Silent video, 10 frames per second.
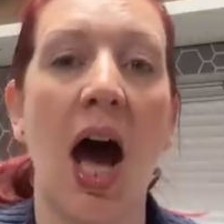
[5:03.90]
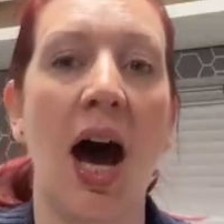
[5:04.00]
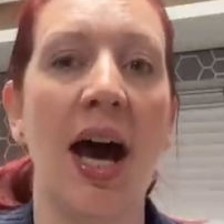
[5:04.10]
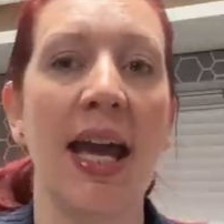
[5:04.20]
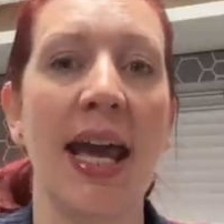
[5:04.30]

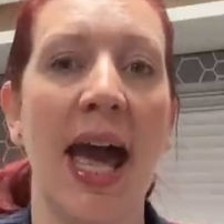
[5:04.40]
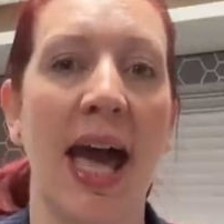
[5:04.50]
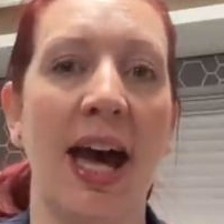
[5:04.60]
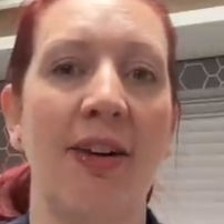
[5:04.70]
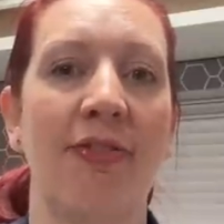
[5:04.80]
I
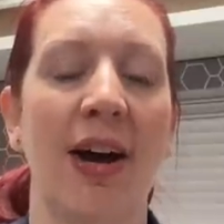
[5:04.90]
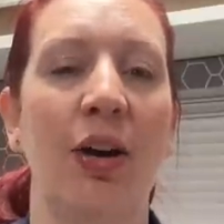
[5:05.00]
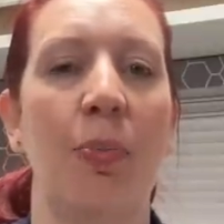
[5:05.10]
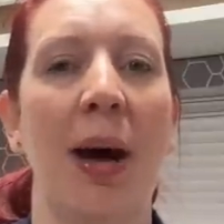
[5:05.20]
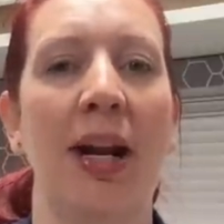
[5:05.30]
have
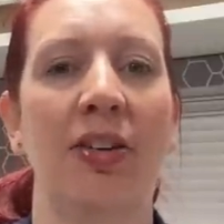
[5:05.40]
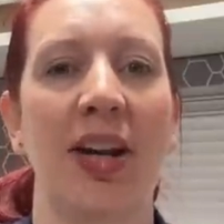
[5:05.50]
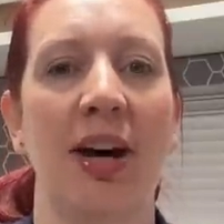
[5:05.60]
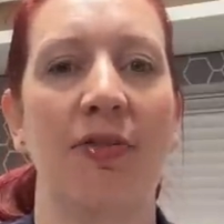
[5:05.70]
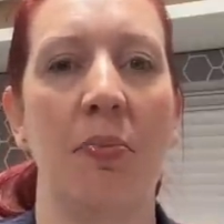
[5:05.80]
found a balance
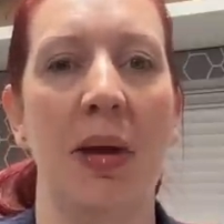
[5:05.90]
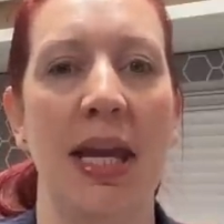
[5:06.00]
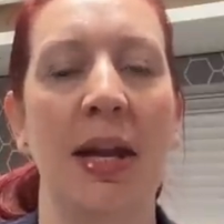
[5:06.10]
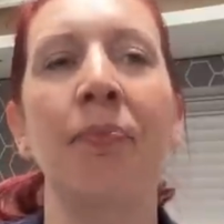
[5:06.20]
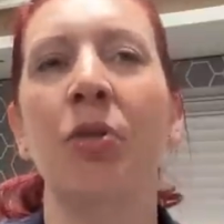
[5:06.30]
now for
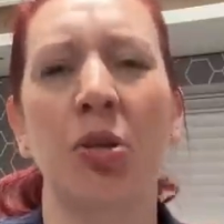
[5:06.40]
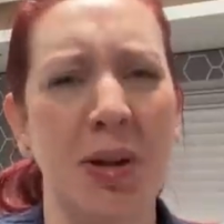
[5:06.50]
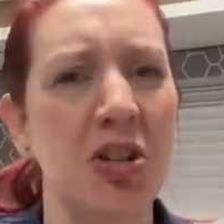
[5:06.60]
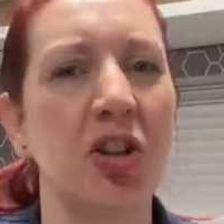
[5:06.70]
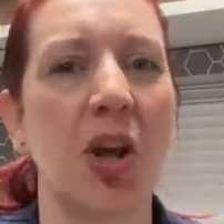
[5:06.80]
me,
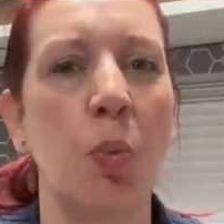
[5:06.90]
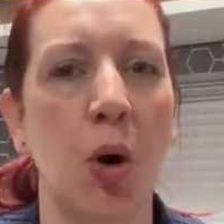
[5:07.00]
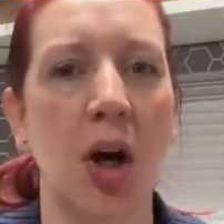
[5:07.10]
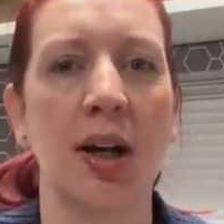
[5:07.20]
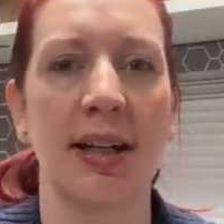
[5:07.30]
especially because I
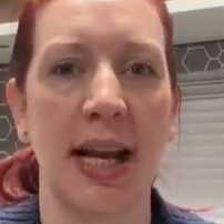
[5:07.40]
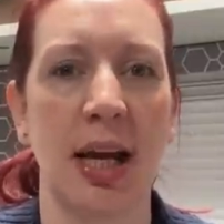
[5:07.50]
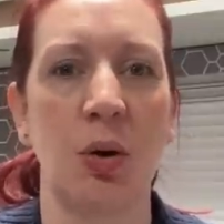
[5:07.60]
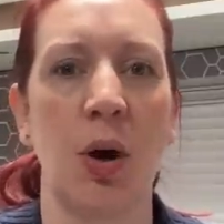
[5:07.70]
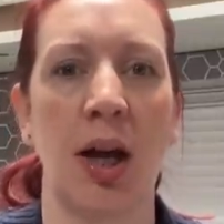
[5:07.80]
work
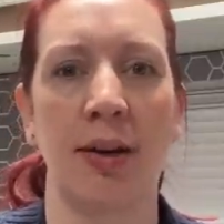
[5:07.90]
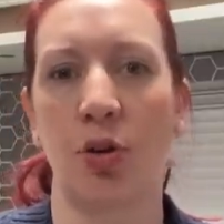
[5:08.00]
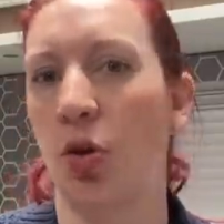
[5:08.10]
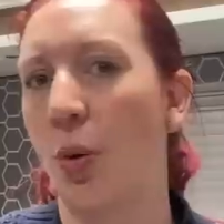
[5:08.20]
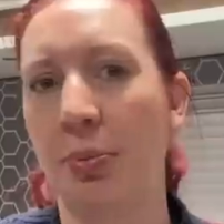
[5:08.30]
now and I've
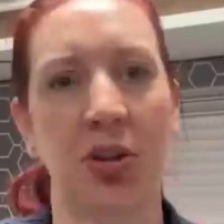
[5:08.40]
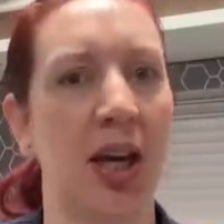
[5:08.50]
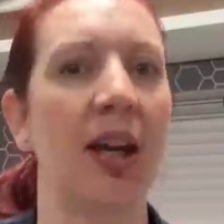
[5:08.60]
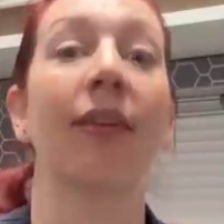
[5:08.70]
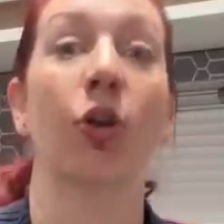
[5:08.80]
got the
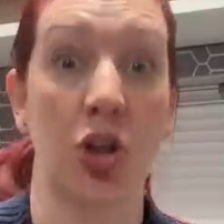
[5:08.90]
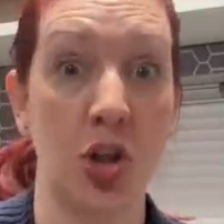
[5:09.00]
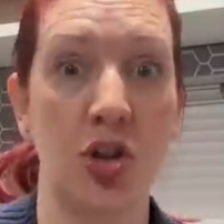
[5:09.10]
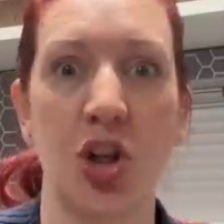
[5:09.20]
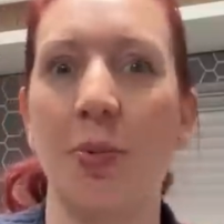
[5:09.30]
website and I've got
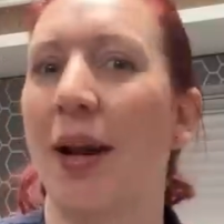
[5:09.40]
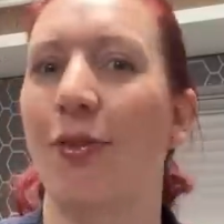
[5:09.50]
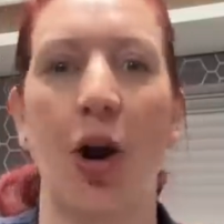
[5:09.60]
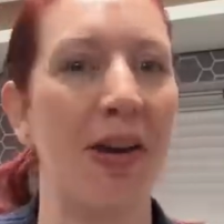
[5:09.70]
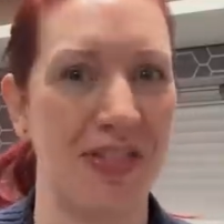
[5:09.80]
YouTube and I've
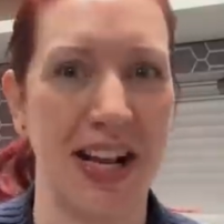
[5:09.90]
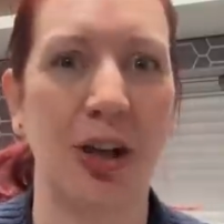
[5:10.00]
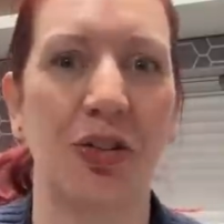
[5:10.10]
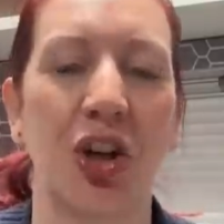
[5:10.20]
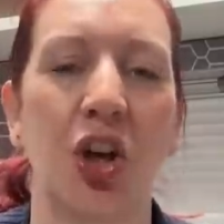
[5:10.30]
got everything
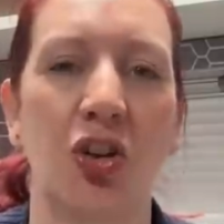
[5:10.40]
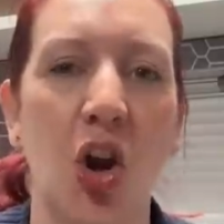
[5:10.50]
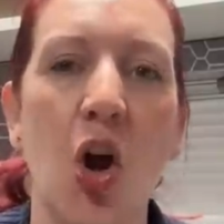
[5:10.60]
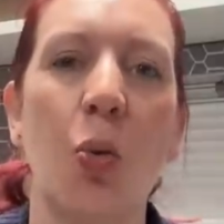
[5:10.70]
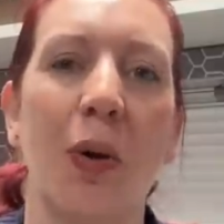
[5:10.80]
else that goes
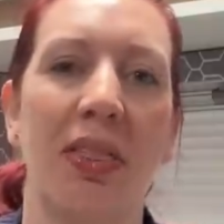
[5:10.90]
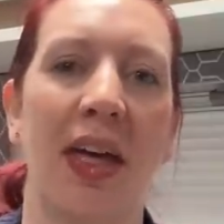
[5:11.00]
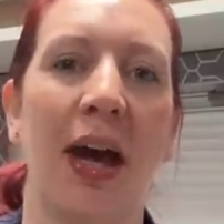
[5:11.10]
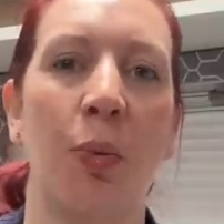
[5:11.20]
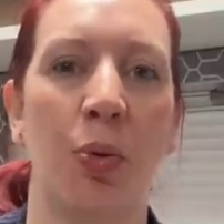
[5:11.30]
along with
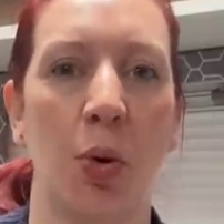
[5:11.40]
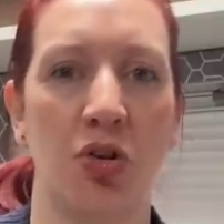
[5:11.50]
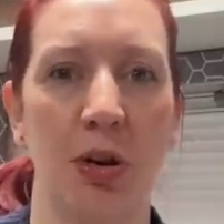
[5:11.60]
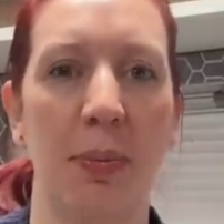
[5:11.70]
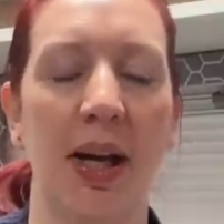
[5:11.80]
that, with
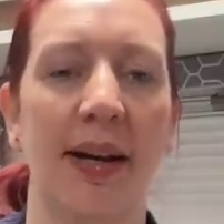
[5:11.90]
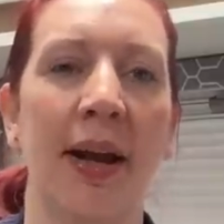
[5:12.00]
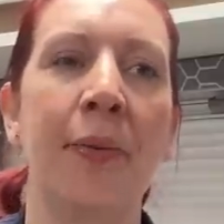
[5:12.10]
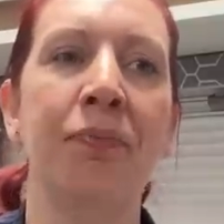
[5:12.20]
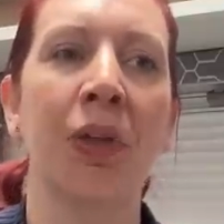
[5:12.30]
Wandering Bird.
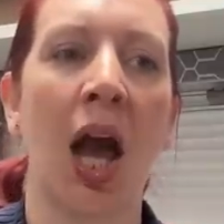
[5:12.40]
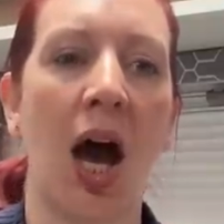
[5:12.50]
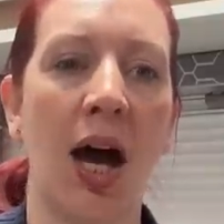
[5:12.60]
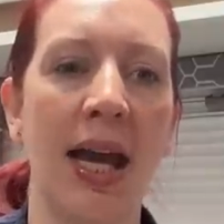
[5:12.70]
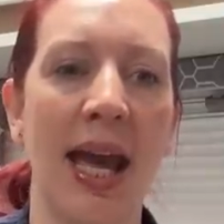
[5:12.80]

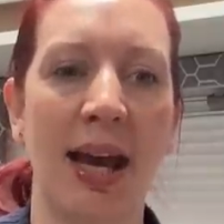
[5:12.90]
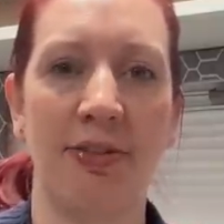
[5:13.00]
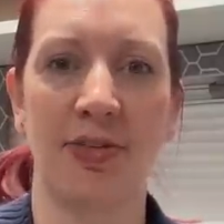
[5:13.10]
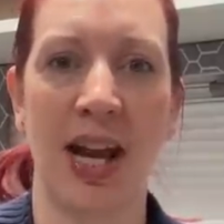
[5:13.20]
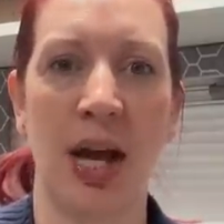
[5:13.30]
I
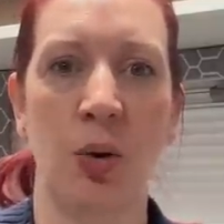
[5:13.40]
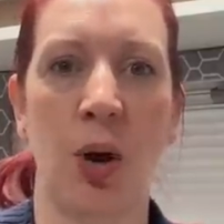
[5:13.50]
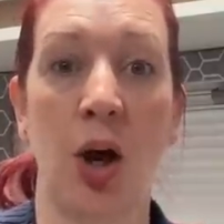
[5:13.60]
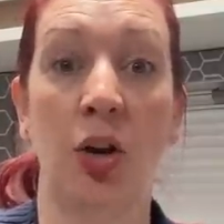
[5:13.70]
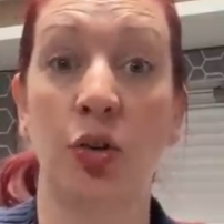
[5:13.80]
have now
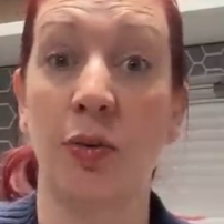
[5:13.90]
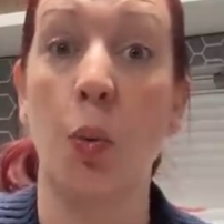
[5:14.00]
a sort of a